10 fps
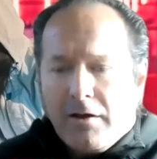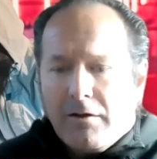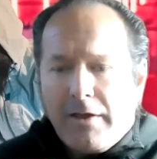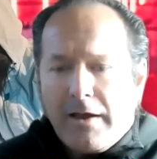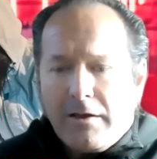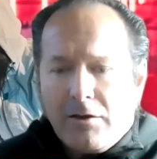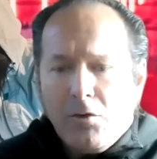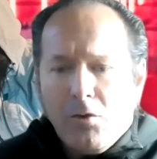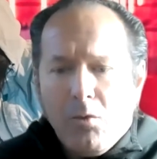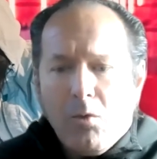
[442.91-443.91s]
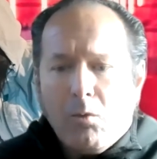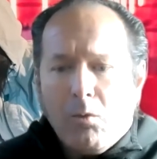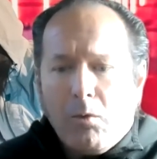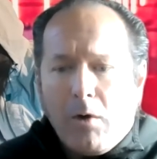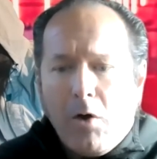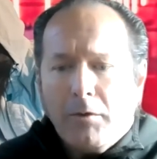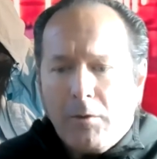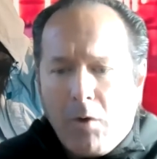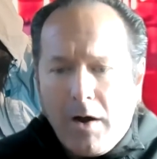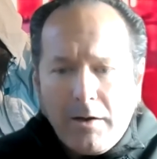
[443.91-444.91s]
that you only
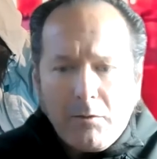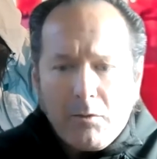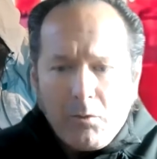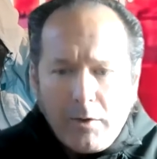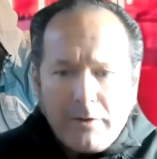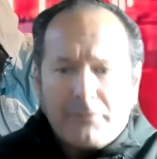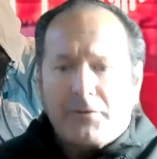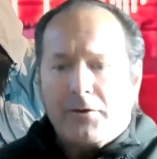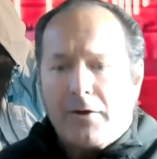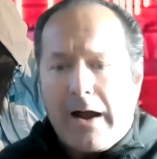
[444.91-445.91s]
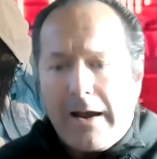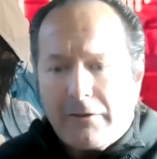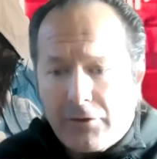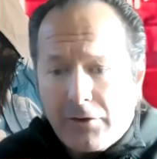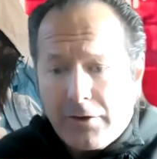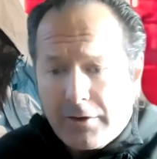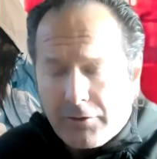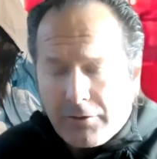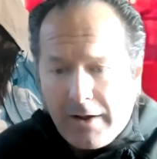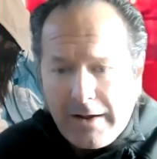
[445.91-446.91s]
want what is for your highest good in
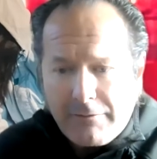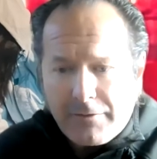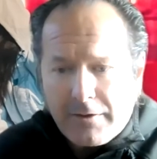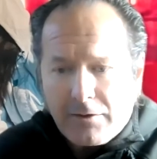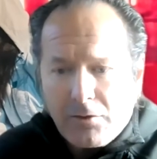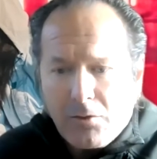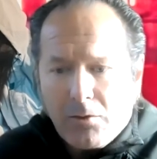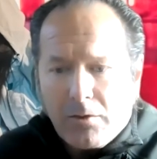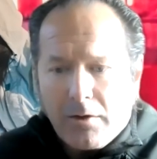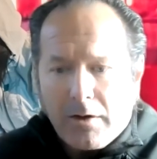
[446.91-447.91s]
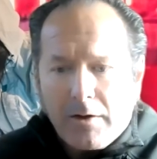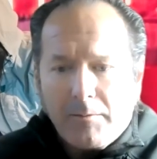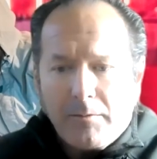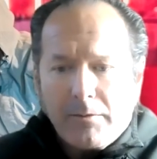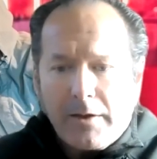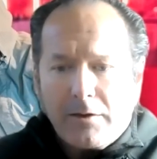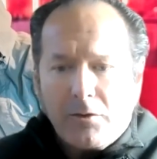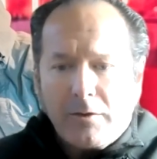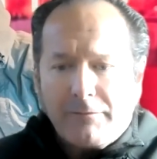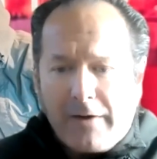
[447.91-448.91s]
your life that you um, that
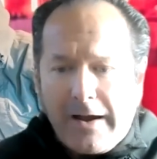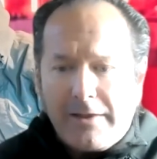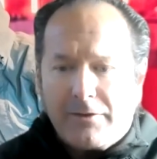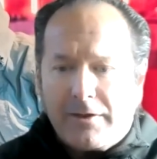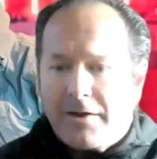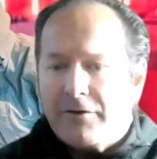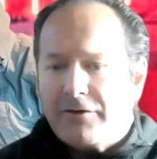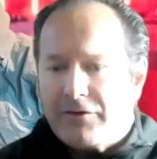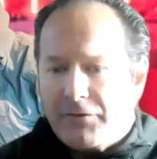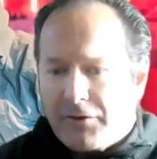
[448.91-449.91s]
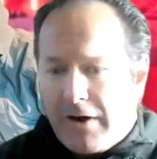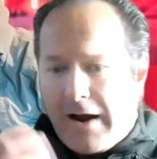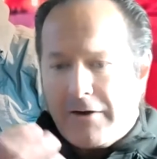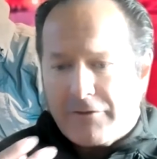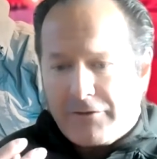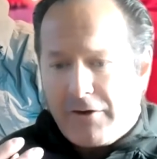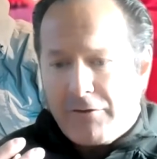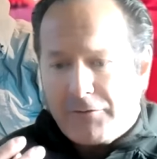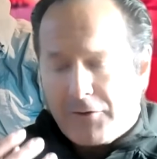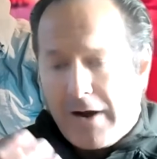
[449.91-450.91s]
you invite the energies of your higher
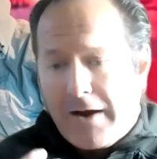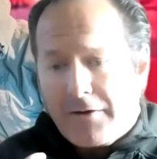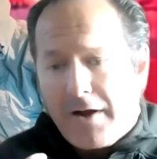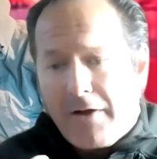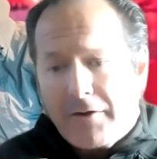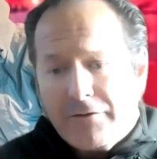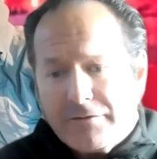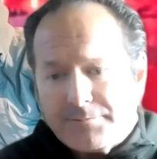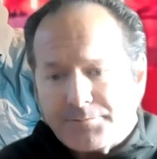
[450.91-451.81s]
self your higher knowledge